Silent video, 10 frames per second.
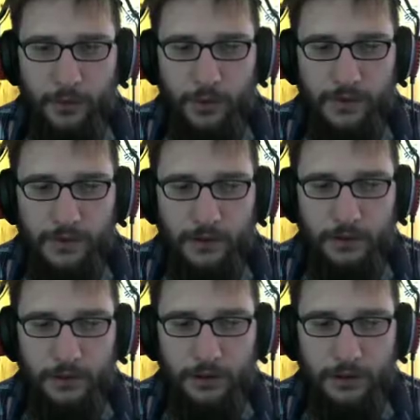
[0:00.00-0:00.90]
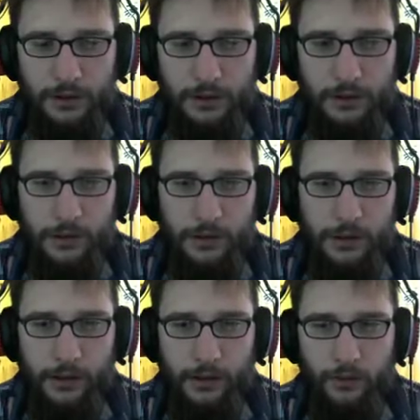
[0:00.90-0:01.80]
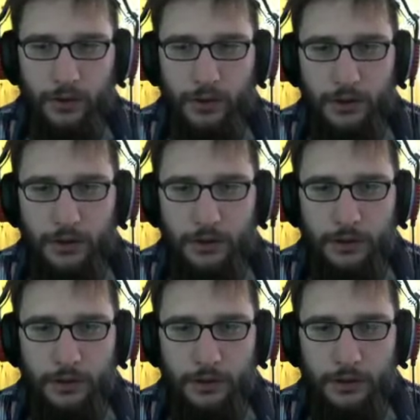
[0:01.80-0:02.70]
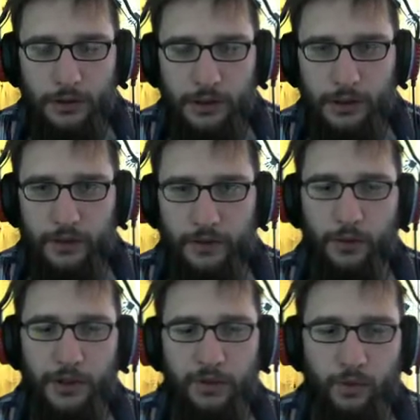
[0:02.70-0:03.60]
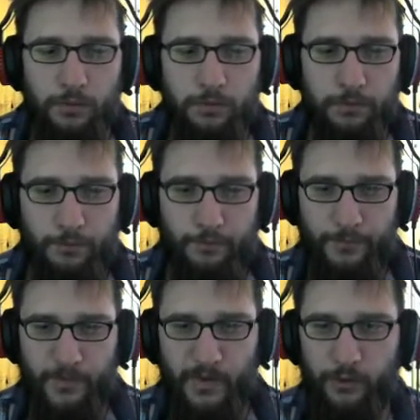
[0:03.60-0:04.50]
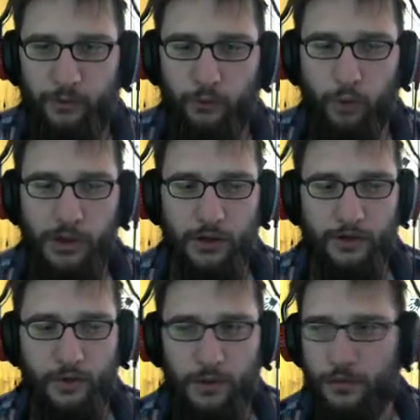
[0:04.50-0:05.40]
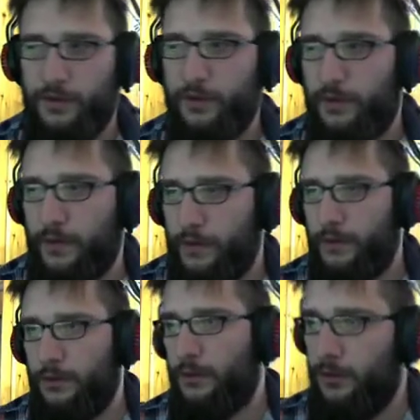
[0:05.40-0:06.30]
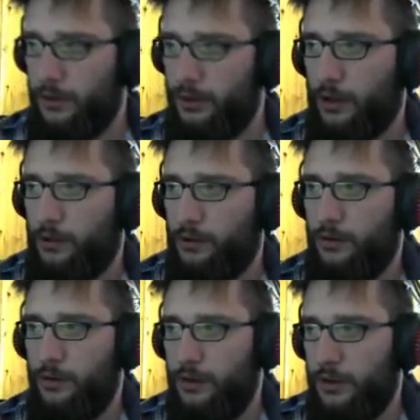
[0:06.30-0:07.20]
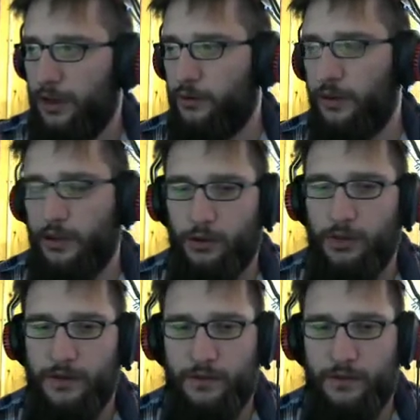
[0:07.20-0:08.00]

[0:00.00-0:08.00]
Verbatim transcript: runs out, like now, he is going to threw me on the ground with his uh, hand-to-hand combat.